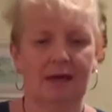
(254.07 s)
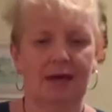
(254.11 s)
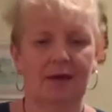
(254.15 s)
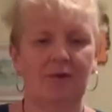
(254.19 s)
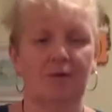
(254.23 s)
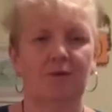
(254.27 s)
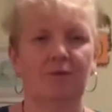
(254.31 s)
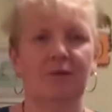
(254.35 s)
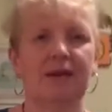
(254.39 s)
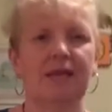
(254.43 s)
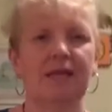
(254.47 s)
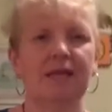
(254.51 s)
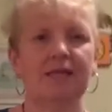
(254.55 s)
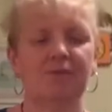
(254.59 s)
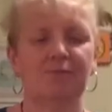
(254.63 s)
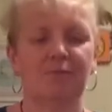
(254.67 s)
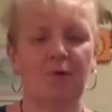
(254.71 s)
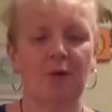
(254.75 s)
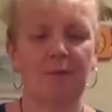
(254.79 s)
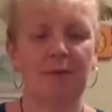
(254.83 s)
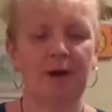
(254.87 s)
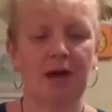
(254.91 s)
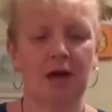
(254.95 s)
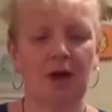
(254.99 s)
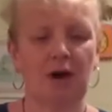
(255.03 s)
When it's
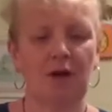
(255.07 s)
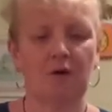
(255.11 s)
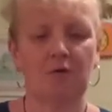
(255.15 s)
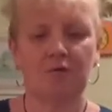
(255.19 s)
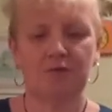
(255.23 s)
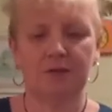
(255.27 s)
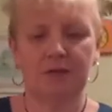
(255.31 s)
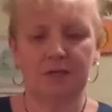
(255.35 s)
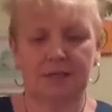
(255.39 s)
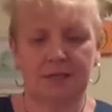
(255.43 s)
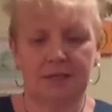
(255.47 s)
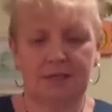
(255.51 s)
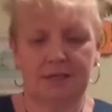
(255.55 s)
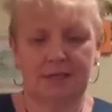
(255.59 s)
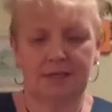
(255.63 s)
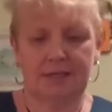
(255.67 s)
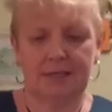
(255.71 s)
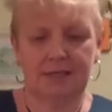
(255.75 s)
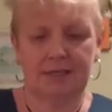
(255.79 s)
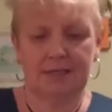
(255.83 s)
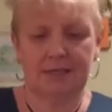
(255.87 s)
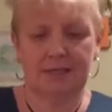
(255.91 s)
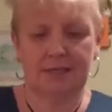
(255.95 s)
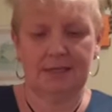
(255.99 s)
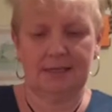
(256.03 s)
proper cold,
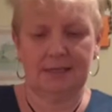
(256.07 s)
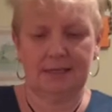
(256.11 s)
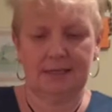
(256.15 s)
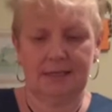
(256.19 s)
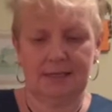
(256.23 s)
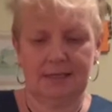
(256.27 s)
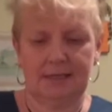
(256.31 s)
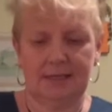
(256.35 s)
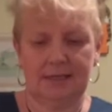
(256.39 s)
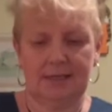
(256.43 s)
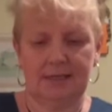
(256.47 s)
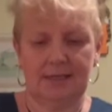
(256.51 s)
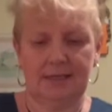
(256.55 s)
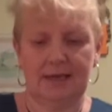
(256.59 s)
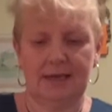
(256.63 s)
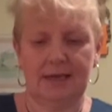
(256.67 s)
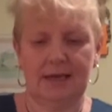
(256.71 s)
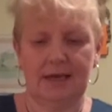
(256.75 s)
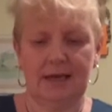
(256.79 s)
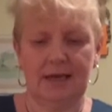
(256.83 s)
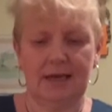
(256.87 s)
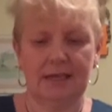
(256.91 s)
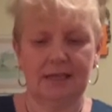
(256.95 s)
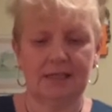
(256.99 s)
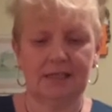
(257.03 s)

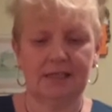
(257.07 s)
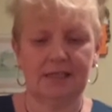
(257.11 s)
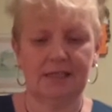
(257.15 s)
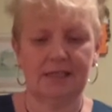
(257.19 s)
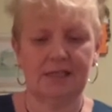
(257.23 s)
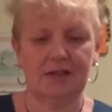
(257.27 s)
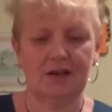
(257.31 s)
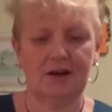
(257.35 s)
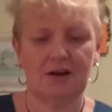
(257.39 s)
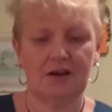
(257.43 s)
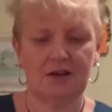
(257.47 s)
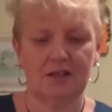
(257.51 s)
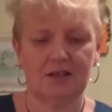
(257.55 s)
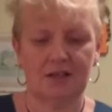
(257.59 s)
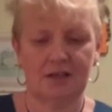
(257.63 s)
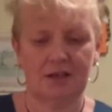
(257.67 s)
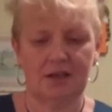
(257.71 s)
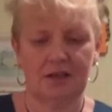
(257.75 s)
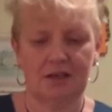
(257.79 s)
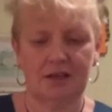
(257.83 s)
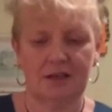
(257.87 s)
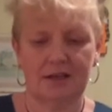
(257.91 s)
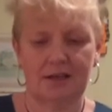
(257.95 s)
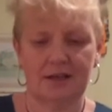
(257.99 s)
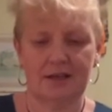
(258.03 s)
it'll start to
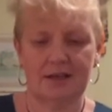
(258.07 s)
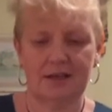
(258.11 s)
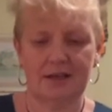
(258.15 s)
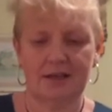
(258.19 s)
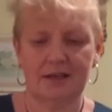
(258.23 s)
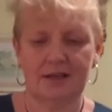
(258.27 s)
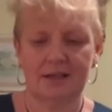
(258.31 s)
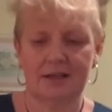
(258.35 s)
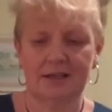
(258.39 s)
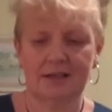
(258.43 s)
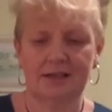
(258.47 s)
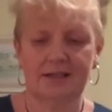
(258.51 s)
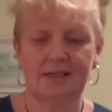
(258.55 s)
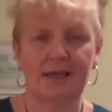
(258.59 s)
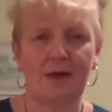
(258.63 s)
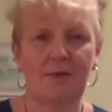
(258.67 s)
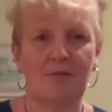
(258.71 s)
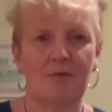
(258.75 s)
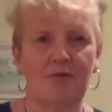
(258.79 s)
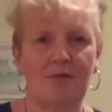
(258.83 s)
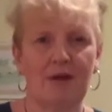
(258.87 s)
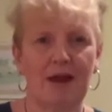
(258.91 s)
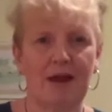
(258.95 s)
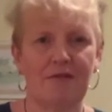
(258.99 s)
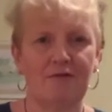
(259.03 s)

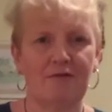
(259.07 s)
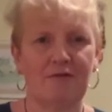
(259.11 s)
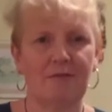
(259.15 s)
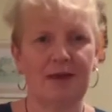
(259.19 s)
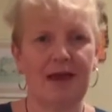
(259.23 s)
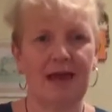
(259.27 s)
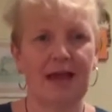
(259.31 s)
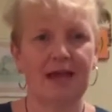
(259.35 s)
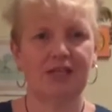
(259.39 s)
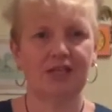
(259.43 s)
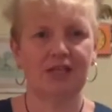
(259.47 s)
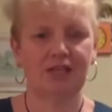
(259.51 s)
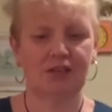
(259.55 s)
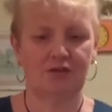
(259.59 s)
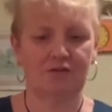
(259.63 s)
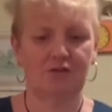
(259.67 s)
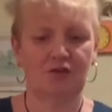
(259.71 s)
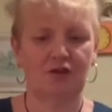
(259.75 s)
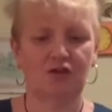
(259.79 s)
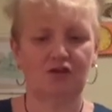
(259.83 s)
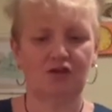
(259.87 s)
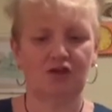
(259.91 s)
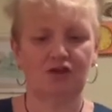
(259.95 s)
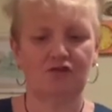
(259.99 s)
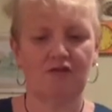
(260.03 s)
separate from the edges of your
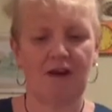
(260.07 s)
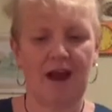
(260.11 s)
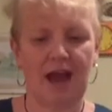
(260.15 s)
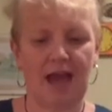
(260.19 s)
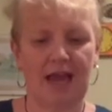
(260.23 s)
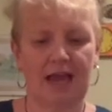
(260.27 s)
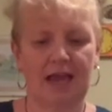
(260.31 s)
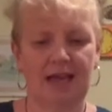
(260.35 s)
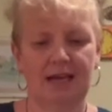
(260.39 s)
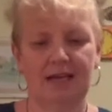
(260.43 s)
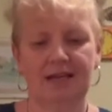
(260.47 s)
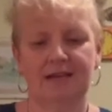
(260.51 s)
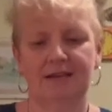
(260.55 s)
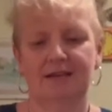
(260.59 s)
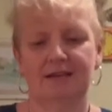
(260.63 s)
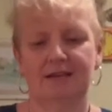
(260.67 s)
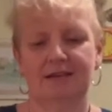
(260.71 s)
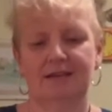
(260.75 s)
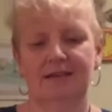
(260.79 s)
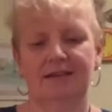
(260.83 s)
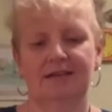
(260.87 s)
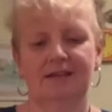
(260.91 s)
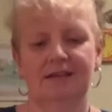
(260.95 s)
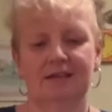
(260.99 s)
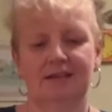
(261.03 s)
tray.
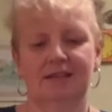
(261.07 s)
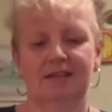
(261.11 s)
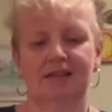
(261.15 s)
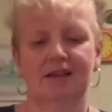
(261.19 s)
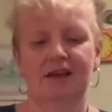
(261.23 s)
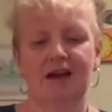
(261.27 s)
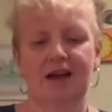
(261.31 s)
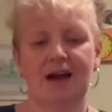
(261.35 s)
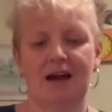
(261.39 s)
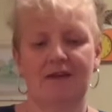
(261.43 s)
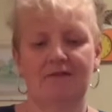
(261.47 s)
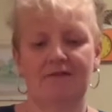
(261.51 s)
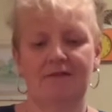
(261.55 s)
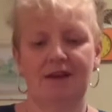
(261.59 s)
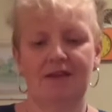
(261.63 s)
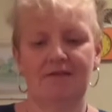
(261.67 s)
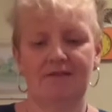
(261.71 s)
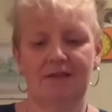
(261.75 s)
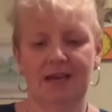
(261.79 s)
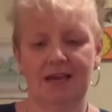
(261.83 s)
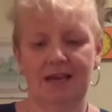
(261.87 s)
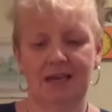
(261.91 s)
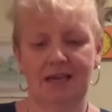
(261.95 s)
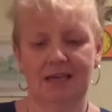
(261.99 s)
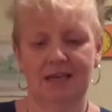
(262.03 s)
So now I have
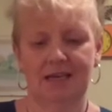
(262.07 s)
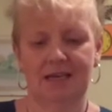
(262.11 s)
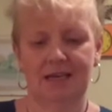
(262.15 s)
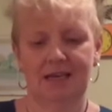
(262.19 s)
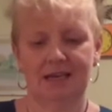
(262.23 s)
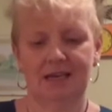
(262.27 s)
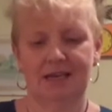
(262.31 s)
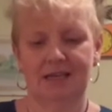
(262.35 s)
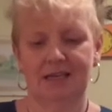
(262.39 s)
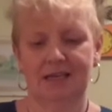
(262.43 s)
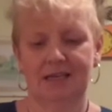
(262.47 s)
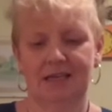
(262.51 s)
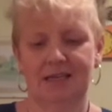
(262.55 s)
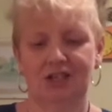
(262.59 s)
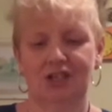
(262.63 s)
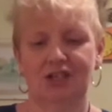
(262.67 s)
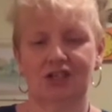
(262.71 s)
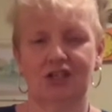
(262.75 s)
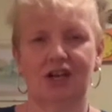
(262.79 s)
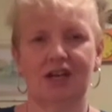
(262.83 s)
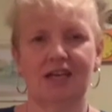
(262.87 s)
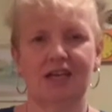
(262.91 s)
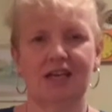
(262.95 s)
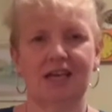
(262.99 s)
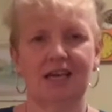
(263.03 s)
lovely,
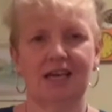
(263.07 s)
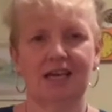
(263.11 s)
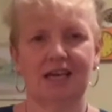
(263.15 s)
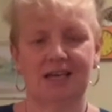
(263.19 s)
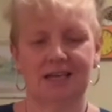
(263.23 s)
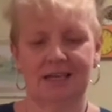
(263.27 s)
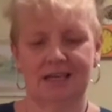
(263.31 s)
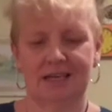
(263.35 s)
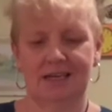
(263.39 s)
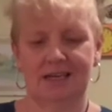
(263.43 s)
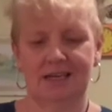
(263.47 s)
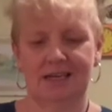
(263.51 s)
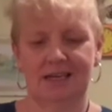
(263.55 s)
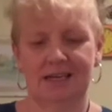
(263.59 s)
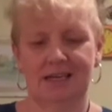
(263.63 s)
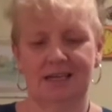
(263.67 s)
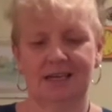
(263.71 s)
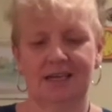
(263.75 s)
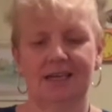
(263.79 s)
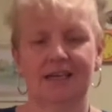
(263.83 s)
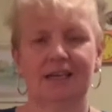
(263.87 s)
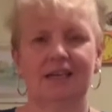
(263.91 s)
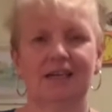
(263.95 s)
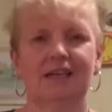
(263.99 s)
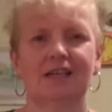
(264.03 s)
shiny,
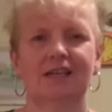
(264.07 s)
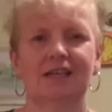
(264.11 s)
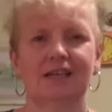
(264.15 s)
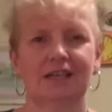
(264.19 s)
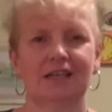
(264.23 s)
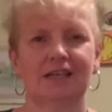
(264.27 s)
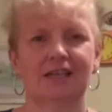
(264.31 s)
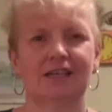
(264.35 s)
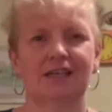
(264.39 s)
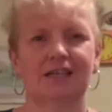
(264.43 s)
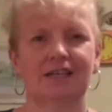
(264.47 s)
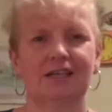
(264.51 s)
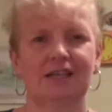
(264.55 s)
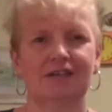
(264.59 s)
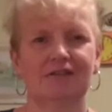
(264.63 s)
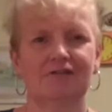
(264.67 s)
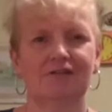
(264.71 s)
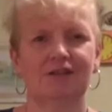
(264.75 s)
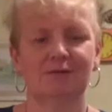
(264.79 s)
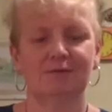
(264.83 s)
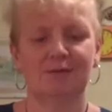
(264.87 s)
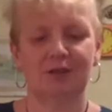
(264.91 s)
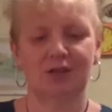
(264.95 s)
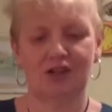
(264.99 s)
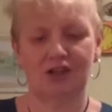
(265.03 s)

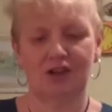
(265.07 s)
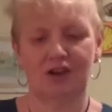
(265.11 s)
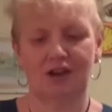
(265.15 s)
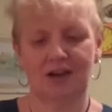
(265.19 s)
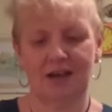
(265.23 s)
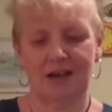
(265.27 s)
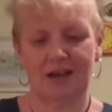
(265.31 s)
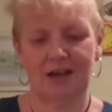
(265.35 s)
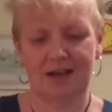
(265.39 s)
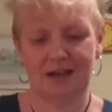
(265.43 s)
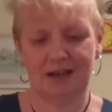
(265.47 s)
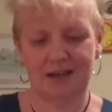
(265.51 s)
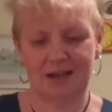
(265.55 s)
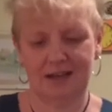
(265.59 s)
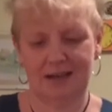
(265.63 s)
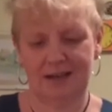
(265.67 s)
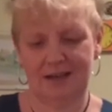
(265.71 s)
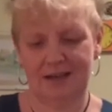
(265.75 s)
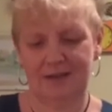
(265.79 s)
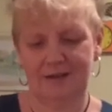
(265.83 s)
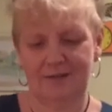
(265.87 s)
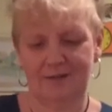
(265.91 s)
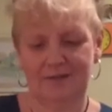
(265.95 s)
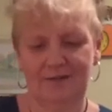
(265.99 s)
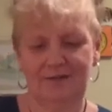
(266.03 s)
crispy chocolate
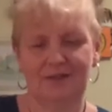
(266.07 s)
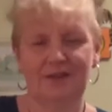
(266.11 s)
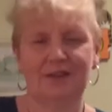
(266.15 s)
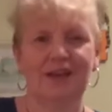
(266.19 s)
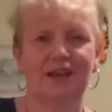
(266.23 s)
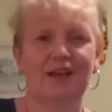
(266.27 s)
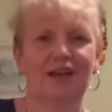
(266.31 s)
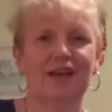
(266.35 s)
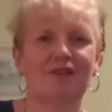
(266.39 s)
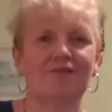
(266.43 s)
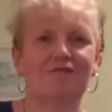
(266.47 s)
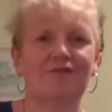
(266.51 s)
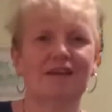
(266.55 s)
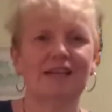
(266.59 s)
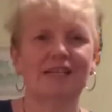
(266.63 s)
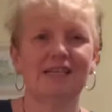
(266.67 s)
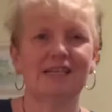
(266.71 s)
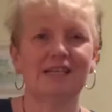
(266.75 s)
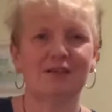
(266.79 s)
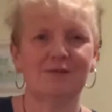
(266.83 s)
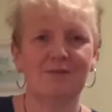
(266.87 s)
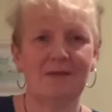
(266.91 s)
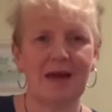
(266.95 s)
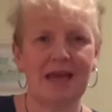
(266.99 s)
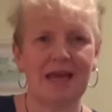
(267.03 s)
ready
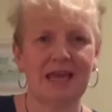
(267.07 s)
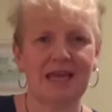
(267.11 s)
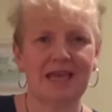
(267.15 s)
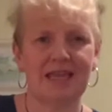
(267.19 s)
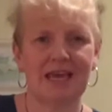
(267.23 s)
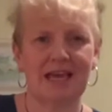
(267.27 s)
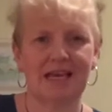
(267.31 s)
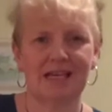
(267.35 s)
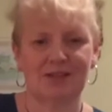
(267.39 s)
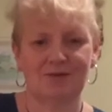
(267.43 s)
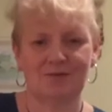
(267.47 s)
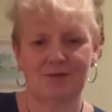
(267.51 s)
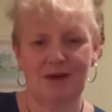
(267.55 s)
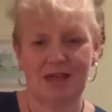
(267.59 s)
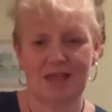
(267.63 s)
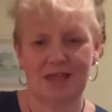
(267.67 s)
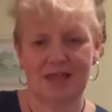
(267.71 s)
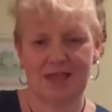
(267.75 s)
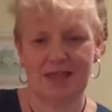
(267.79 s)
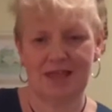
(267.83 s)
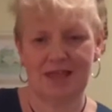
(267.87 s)
to make things with.